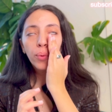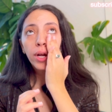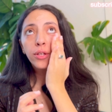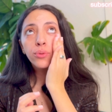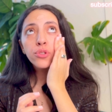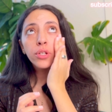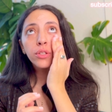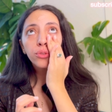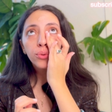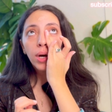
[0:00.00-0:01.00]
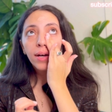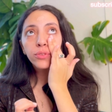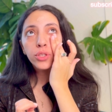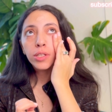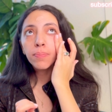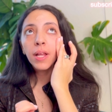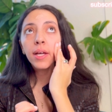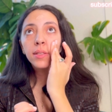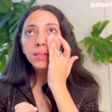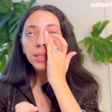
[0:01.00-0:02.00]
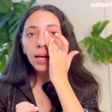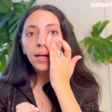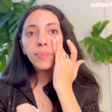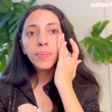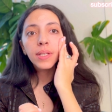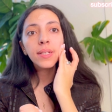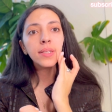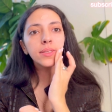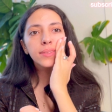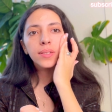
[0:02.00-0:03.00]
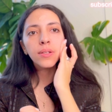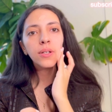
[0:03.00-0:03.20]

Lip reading: What I usually do after applying this creme is